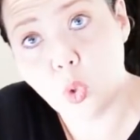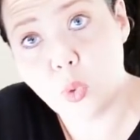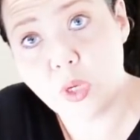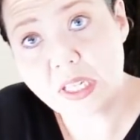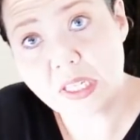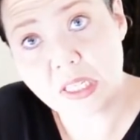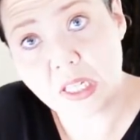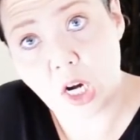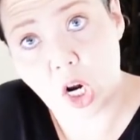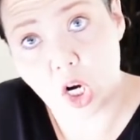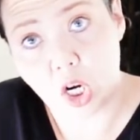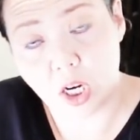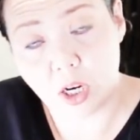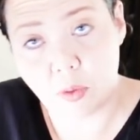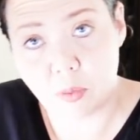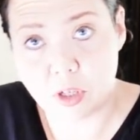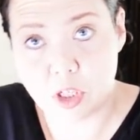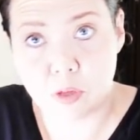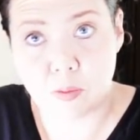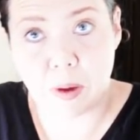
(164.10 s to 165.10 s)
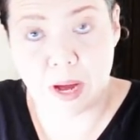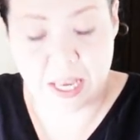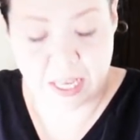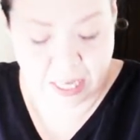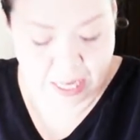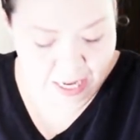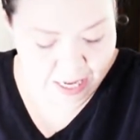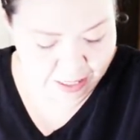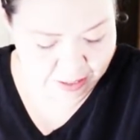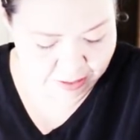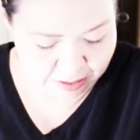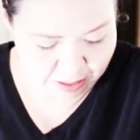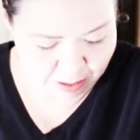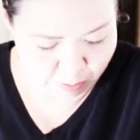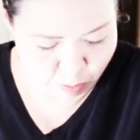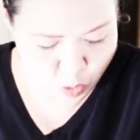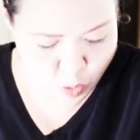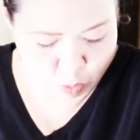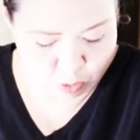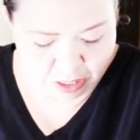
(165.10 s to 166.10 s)
Cuisinart, which Mikey has
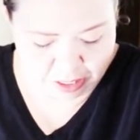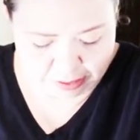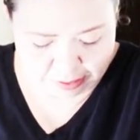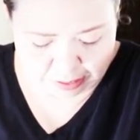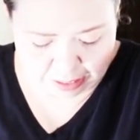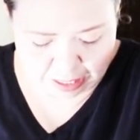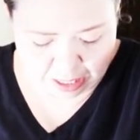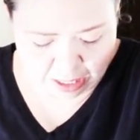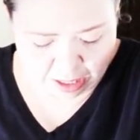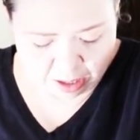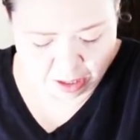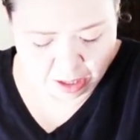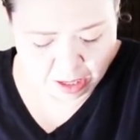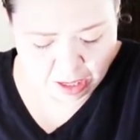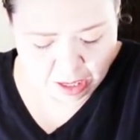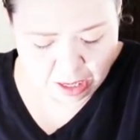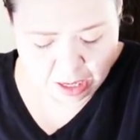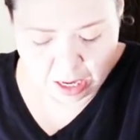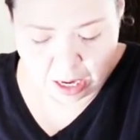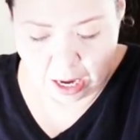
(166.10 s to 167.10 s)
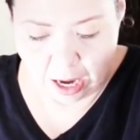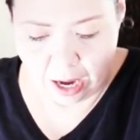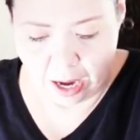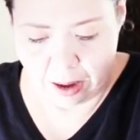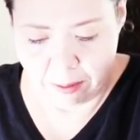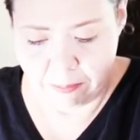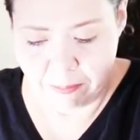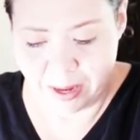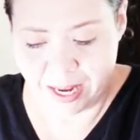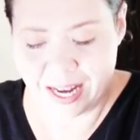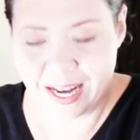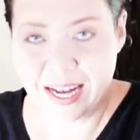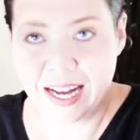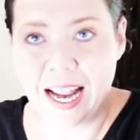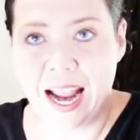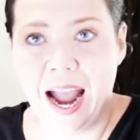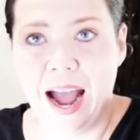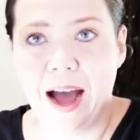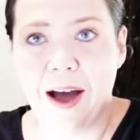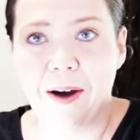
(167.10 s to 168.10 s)
dubbed Queasy. Um, but
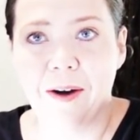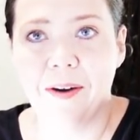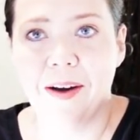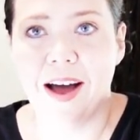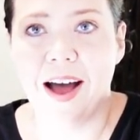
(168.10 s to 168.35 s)
anyhow,